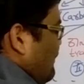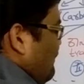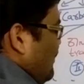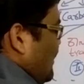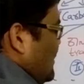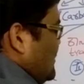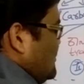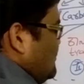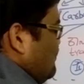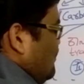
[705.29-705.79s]

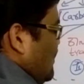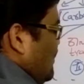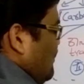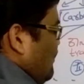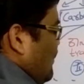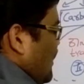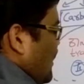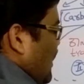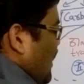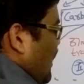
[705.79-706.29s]
plus
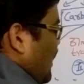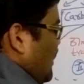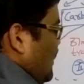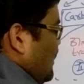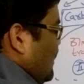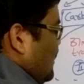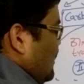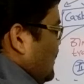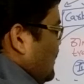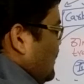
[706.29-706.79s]
PPI,
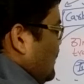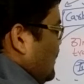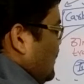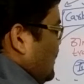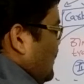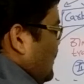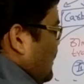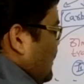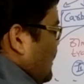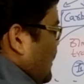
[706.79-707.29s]

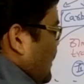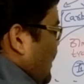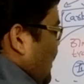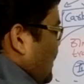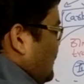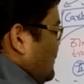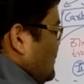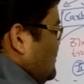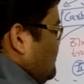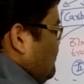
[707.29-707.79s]

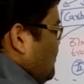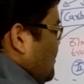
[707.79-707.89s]
and this